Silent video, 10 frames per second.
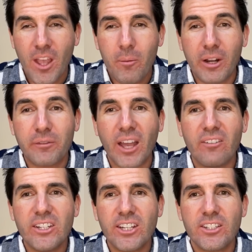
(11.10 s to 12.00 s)
But if you
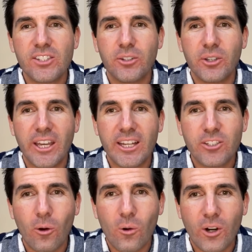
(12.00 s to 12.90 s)
haven't done so yet,
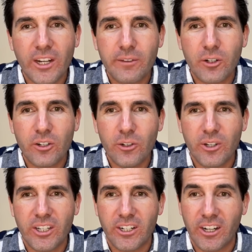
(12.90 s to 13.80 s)
or if you're new
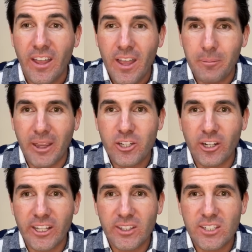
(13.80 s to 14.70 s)
here, make sure to
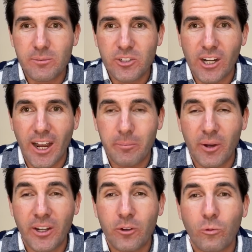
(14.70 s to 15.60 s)
hit the subscribe
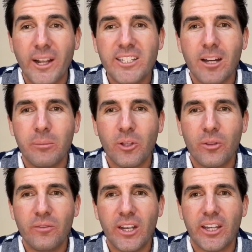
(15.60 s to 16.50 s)
button right down below the
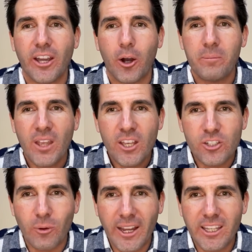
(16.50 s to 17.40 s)
video so
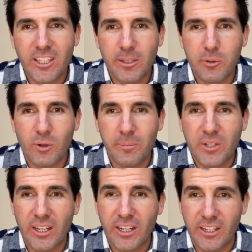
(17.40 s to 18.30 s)
I can keep you
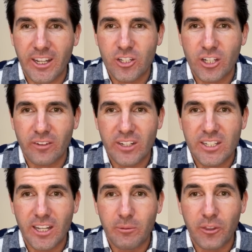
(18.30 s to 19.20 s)
updated each and every
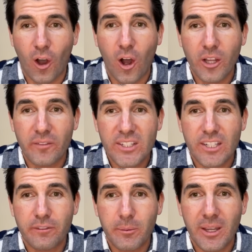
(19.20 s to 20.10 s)
day with all of this
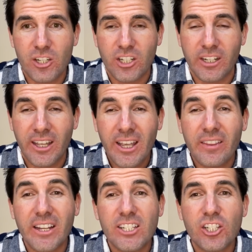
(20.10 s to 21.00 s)
information
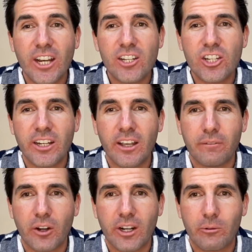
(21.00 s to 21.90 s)
that is changing
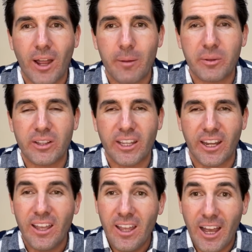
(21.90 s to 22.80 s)
very rapidly.
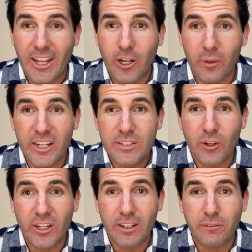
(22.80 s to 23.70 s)
I know that it's
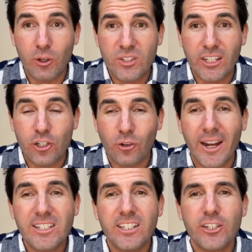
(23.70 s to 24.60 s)
very confusing trying
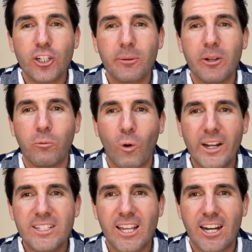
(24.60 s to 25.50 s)
to determine what
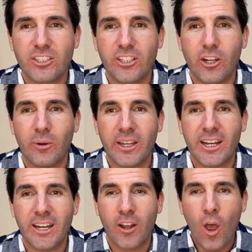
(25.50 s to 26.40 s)
is actually going
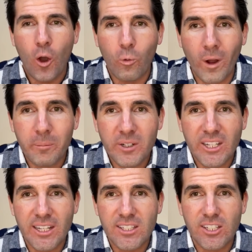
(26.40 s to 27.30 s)
on, what
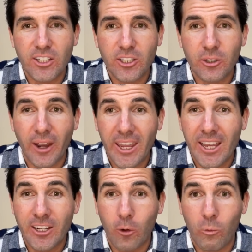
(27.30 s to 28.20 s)
pertains to you,
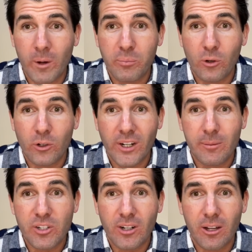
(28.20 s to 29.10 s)
and what programs
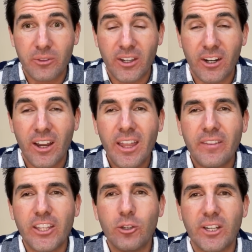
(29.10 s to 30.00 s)
are out there that
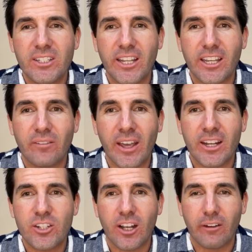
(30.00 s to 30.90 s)
you can take advantage
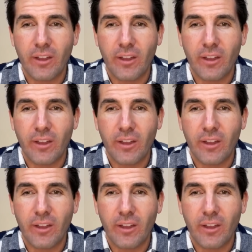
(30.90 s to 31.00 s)
advantage of.